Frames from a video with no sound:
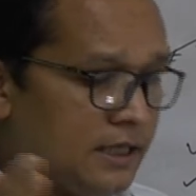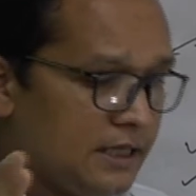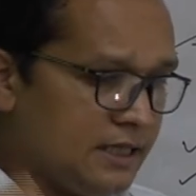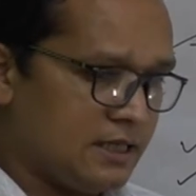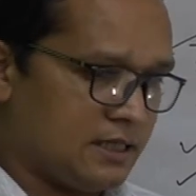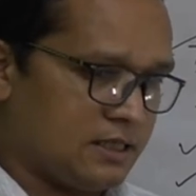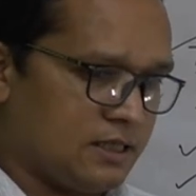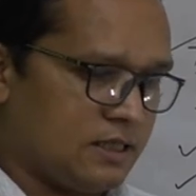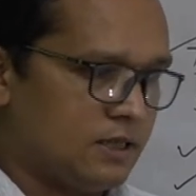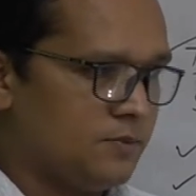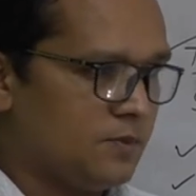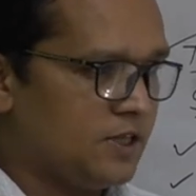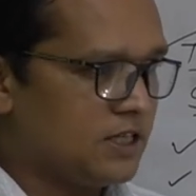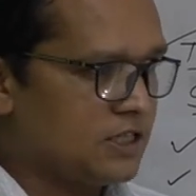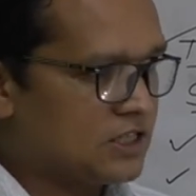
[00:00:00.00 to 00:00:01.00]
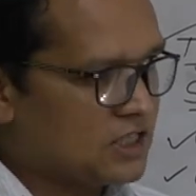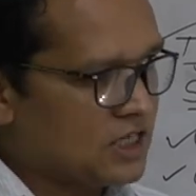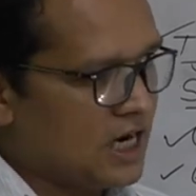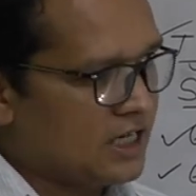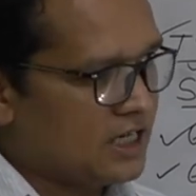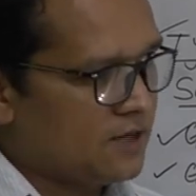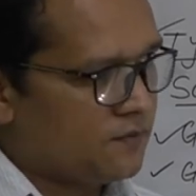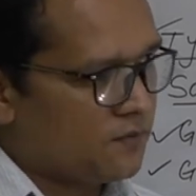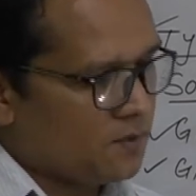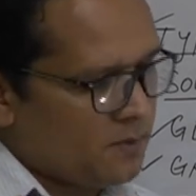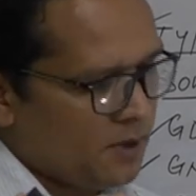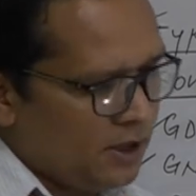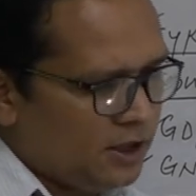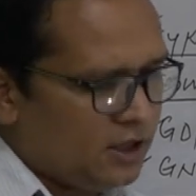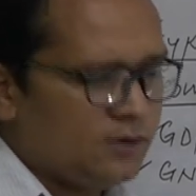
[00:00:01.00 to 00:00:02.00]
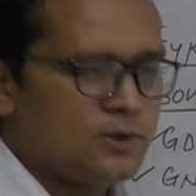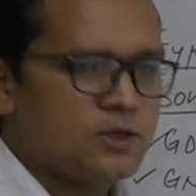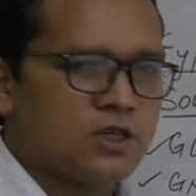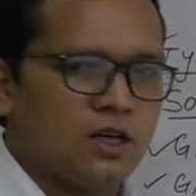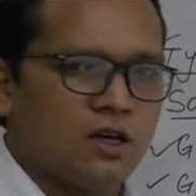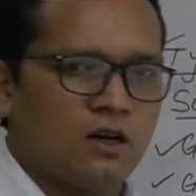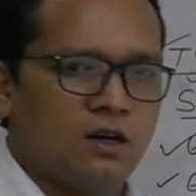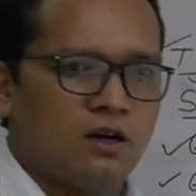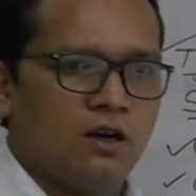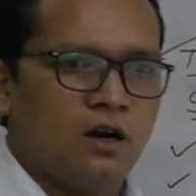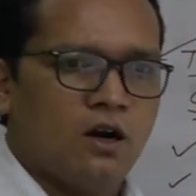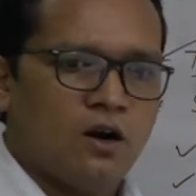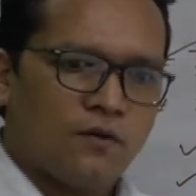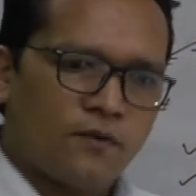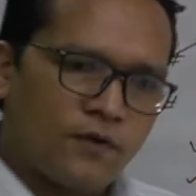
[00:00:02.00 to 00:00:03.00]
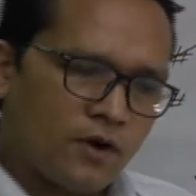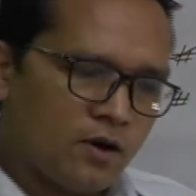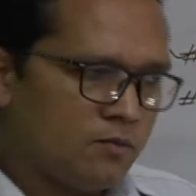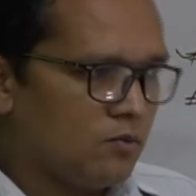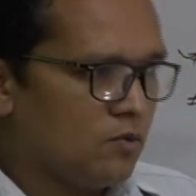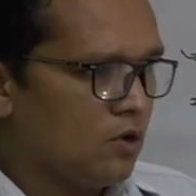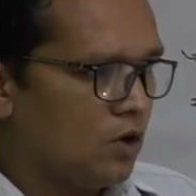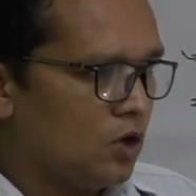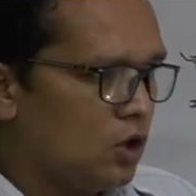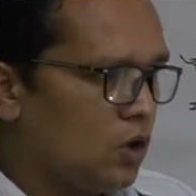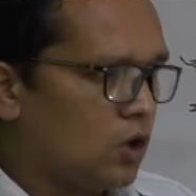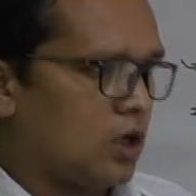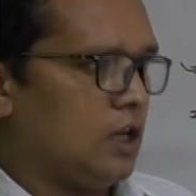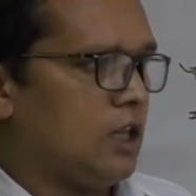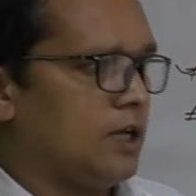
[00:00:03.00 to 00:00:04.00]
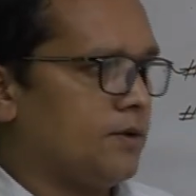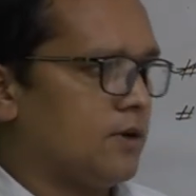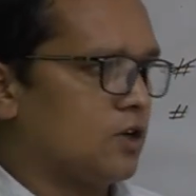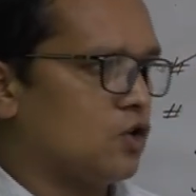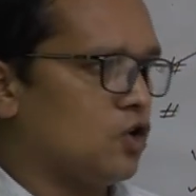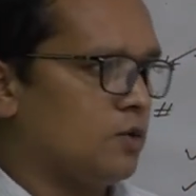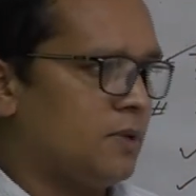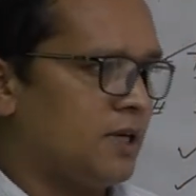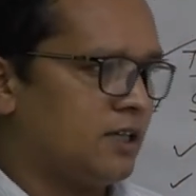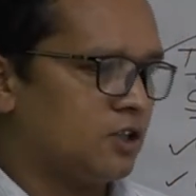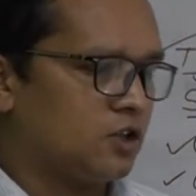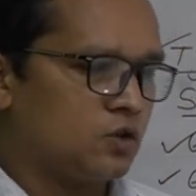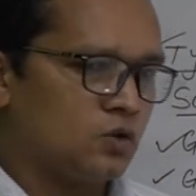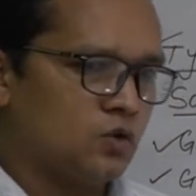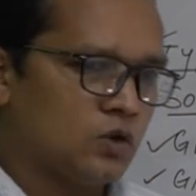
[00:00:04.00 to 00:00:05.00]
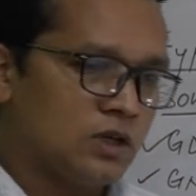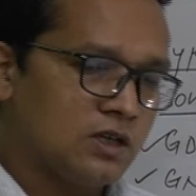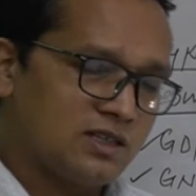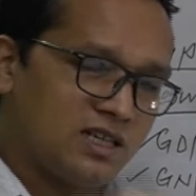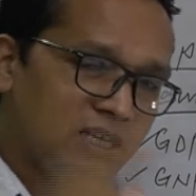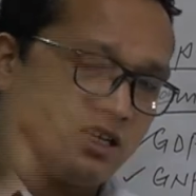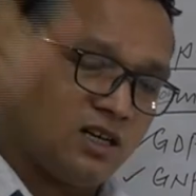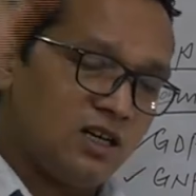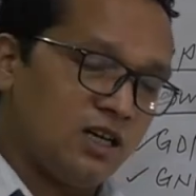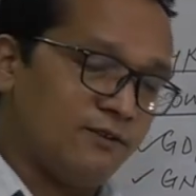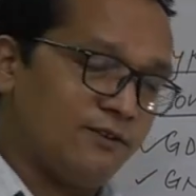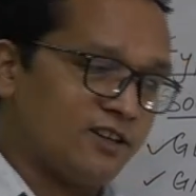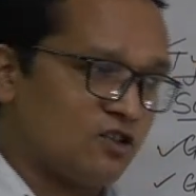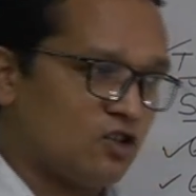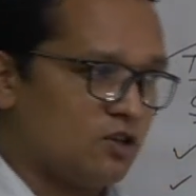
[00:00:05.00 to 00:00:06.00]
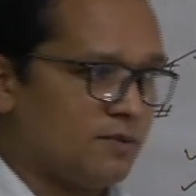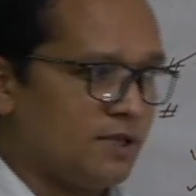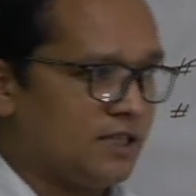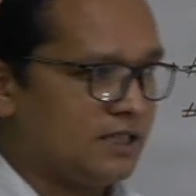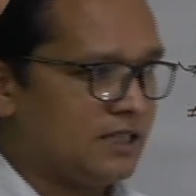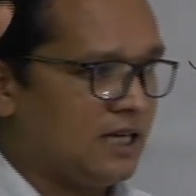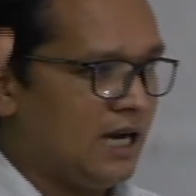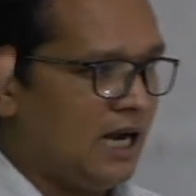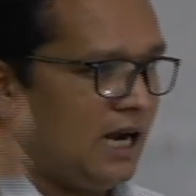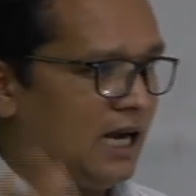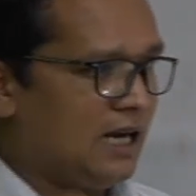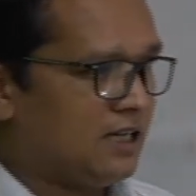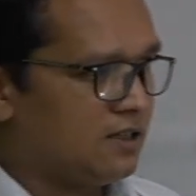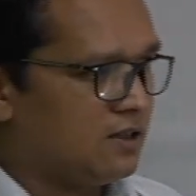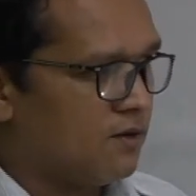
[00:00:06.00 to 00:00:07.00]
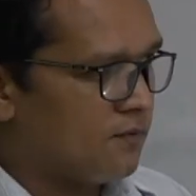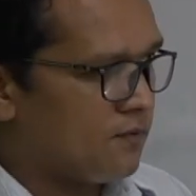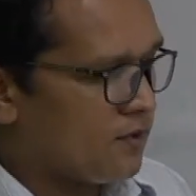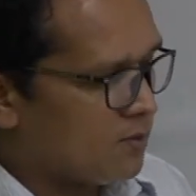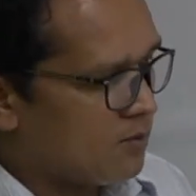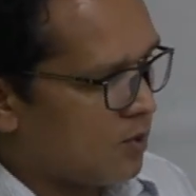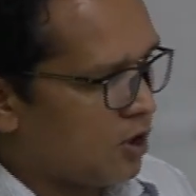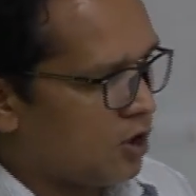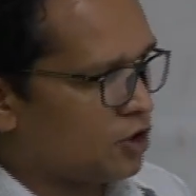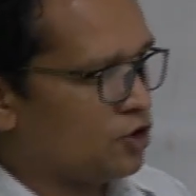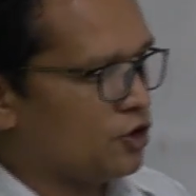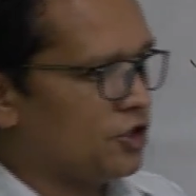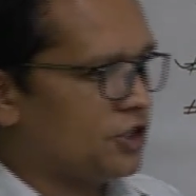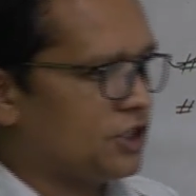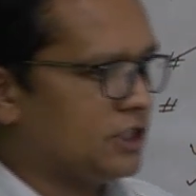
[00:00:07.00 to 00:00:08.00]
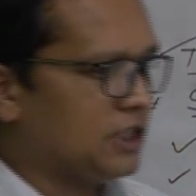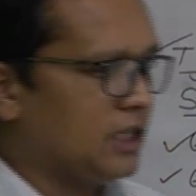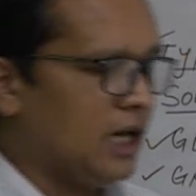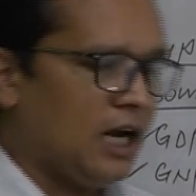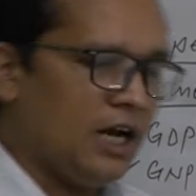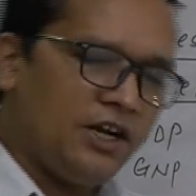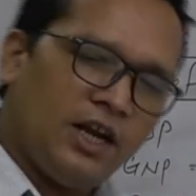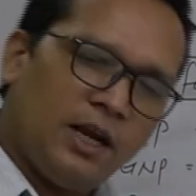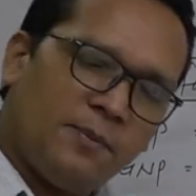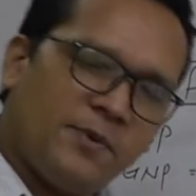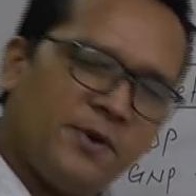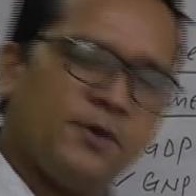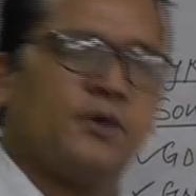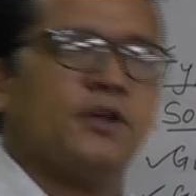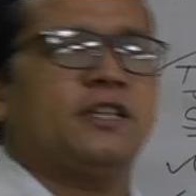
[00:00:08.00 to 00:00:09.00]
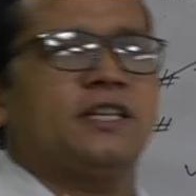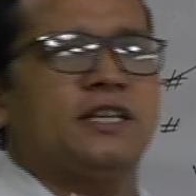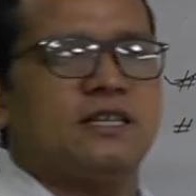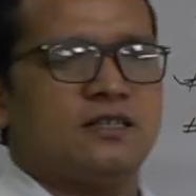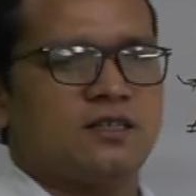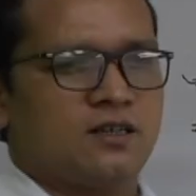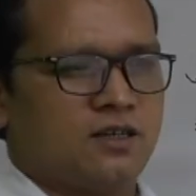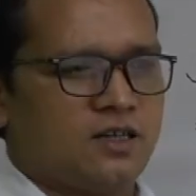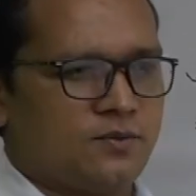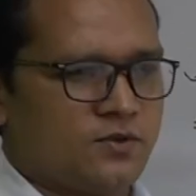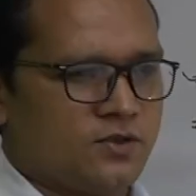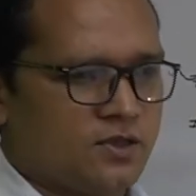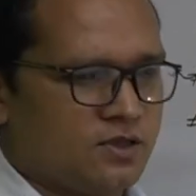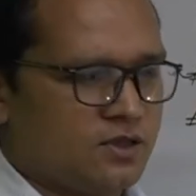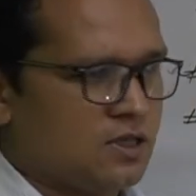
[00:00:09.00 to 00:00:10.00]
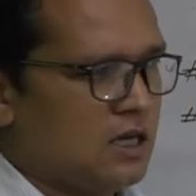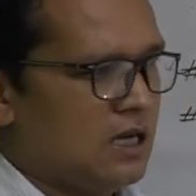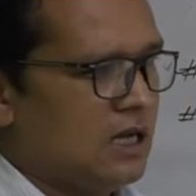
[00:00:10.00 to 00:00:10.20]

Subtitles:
is being started from individual, from local level government to central level government, and from authority, and everywhere there is the corruptions.